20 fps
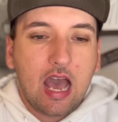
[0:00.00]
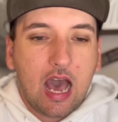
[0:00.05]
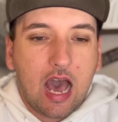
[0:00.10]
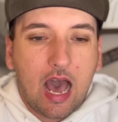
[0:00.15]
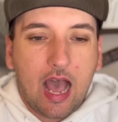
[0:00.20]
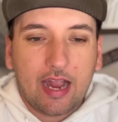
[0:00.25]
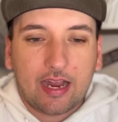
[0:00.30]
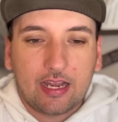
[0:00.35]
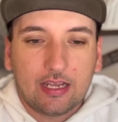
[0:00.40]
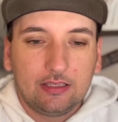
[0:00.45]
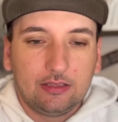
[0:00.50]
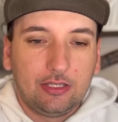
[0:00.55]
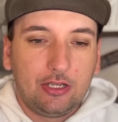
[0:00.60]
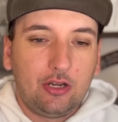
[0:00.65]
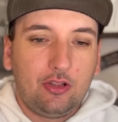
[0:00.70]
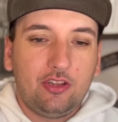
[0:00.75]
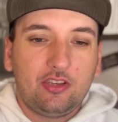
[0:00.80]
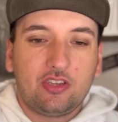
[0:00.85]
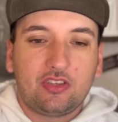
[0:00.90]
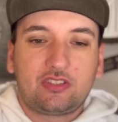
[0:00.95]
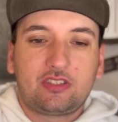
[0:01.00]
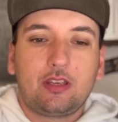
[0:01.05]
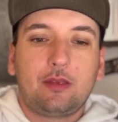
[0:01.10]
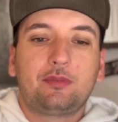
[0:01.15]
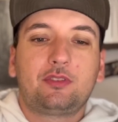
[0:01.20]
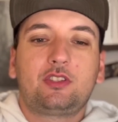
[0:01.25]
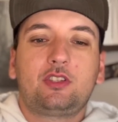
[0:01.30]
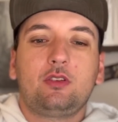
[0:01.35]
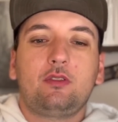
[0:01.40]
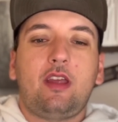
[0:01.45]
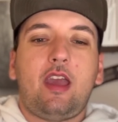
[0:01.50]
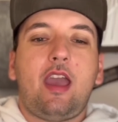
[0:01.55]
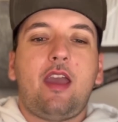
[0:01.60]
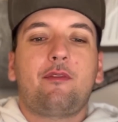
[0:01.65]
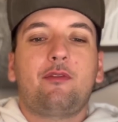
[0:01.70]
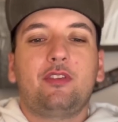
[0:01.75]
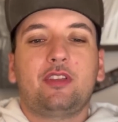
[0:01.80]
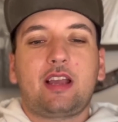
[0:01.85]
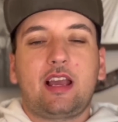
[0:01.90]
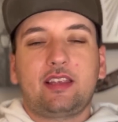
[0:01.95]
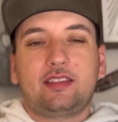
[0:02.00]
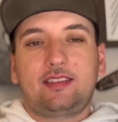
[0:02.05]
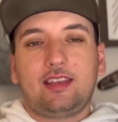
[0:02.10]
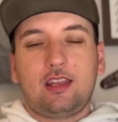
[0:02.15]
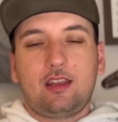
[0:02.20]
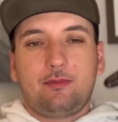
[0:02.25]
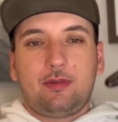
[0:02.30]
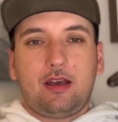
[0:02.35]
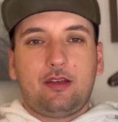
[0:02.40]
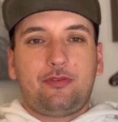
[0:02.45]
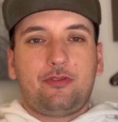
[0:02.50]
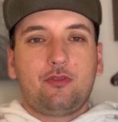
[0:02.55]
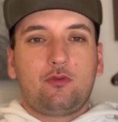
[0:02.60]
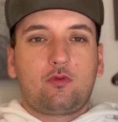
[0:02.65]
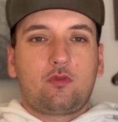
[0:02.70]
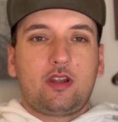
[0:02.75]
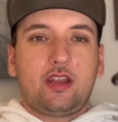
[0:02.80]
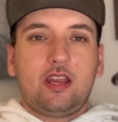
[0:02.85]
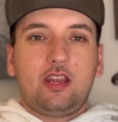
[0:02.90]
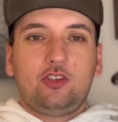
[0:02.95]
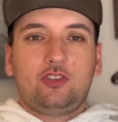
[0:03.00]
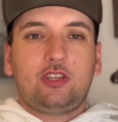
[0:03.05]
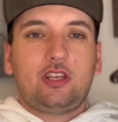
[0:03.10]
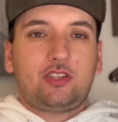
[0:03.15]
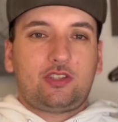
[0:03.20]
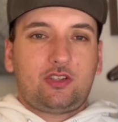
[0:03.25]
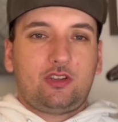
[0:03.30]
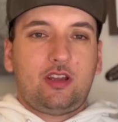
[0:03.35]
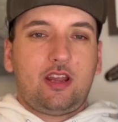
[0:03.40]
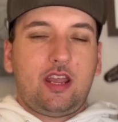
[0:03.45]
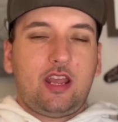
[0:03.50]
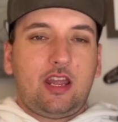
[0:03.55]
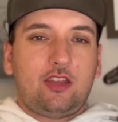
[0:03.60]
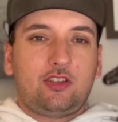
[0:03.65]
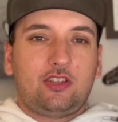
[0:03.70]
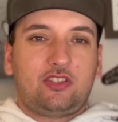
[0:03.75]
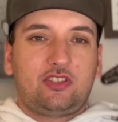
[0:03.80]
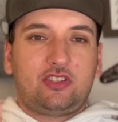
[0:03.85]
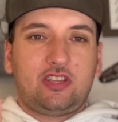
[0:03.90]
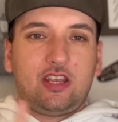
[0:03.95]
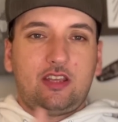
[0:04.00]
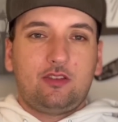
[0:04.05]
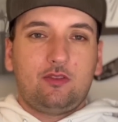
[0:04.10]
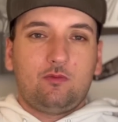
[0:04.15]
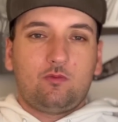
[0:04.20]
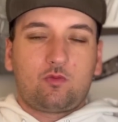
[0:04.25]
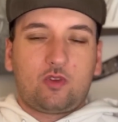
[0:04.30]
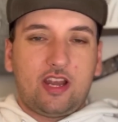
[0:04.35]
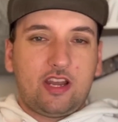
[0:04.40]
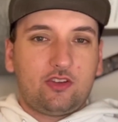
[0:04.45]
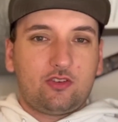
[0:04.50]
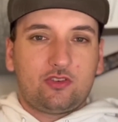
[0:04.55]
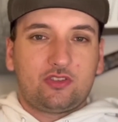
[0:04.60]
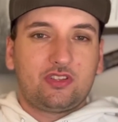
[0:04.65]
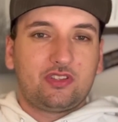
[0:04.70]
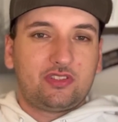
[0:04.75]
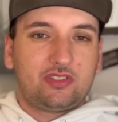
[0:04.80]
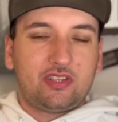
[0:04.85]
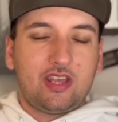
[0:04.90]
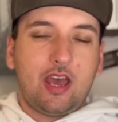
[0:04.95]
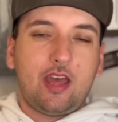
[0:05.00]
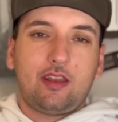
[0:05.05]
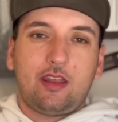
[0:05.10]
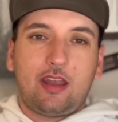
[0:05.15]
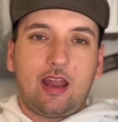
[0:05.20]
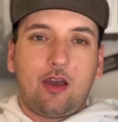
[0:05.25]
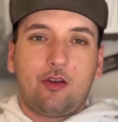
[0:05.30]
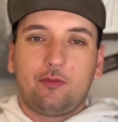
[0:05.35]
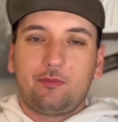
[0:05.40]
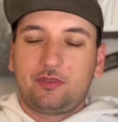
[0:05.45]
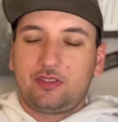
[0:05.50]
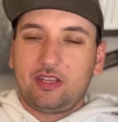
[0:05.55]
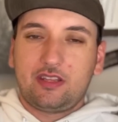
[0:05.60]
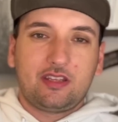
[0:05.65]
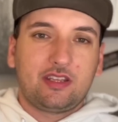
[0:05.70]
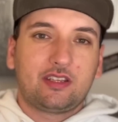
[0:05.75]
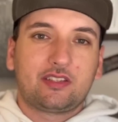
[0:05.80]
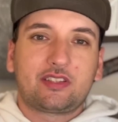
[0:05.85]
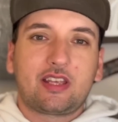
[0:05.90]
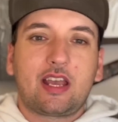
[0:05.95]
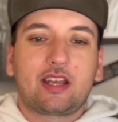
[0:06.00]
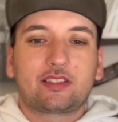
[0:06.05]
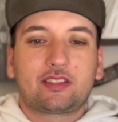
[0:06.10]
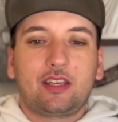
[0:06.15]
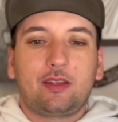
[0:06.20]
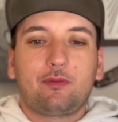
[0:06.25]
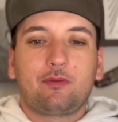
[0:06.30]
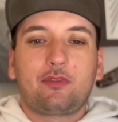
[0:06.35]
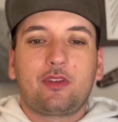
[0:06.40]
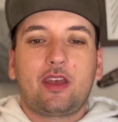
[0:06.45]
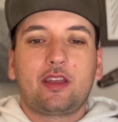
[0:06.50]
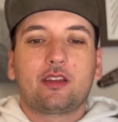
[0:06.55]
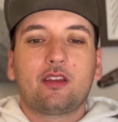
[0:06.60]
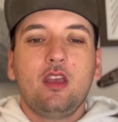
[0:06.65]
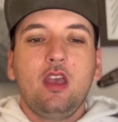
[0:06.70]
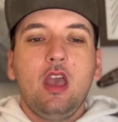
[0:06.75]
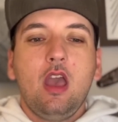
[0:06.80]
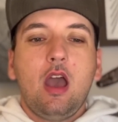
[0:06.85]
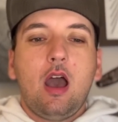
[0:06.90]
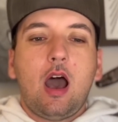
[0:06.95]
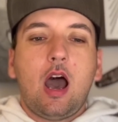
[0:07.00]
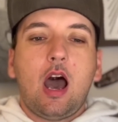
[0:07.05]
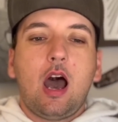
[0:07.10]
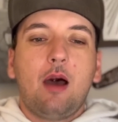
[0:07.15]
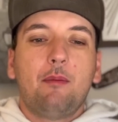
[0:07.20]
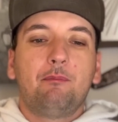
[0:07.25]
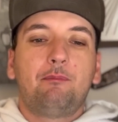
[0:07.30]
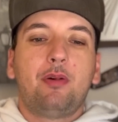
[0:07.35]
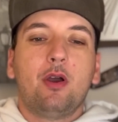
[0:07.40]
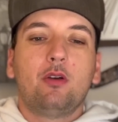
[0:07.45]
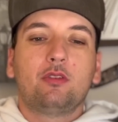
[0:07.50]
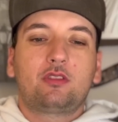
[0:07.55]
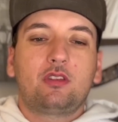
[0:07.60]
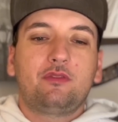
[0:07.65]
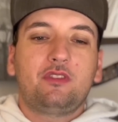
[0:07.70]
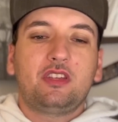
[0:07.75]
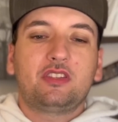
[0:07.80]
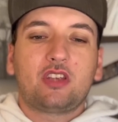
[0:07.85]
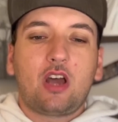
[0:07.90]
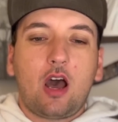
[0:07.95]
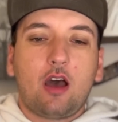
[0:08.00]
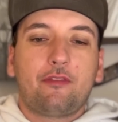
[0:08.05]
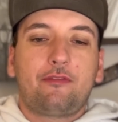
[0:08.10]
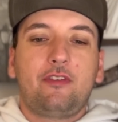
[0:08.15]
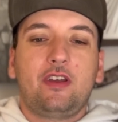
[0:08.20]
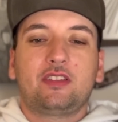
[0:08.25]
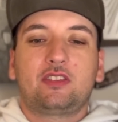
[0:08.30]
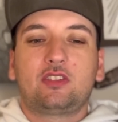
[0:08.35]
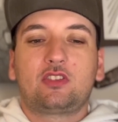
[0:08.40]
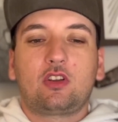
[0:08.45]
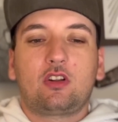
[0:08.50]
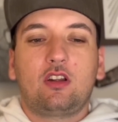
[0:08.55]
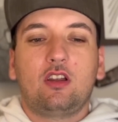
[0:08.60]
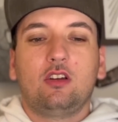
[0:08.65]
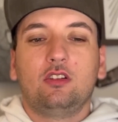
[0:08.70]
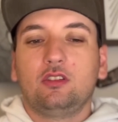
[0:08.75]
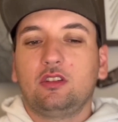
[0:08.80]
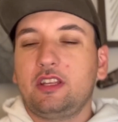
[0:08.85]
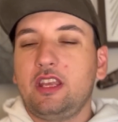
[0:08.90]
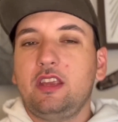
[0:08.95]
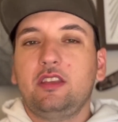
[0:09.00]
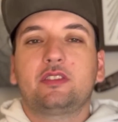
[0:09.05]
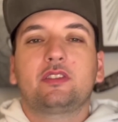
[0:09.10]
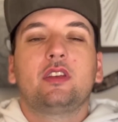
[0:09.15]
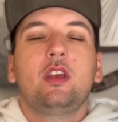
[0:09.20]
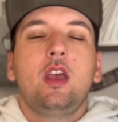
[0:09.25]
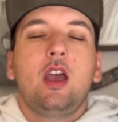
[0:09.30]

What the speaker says: I could literally just substitute everything I said about the Rays yesterday and just say the Rangers instead, and I would say the exact same thing. Both of these offenses are elite.